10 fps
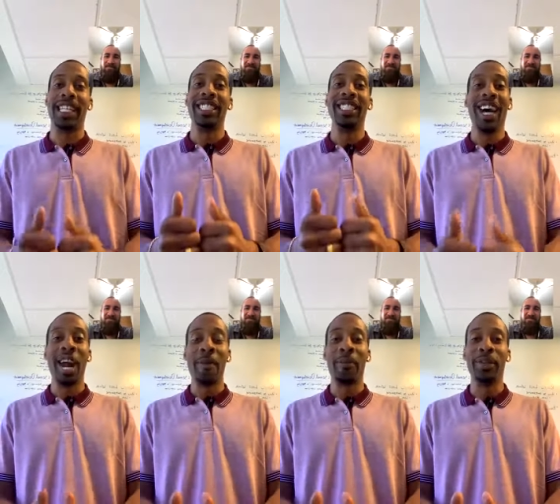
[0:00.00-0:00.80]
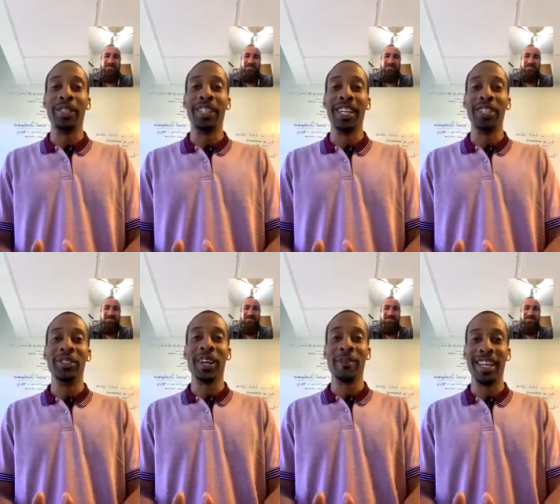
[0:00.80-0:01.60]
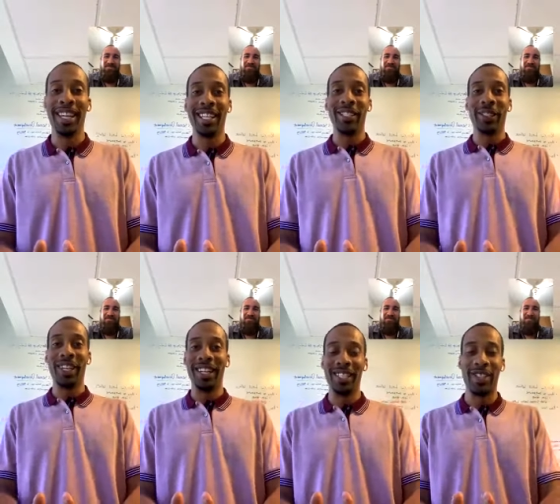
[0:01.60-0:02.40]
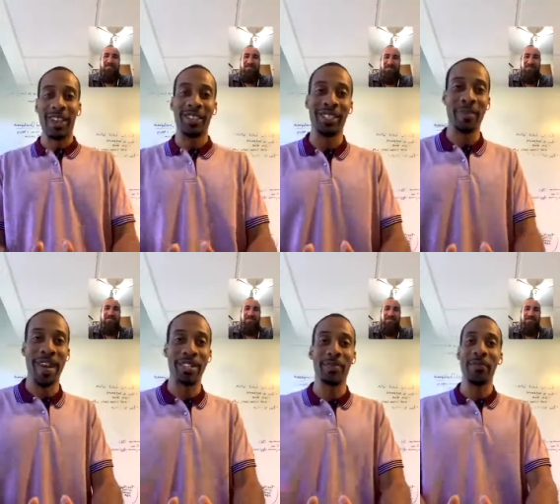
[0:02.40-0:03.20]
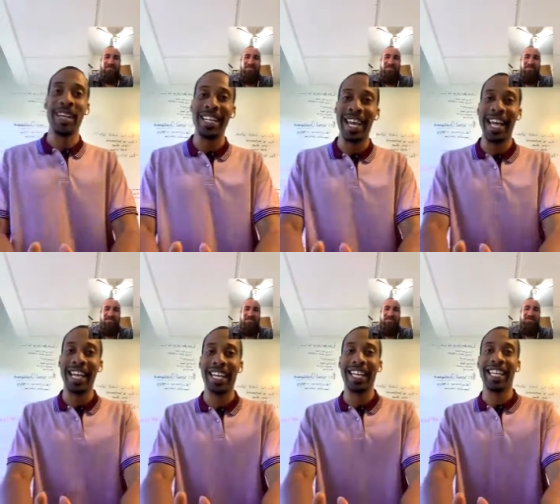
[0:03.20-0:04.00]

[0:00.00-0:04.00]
John, I appreciate you coming in and joining us on Acquisition Manager Monday.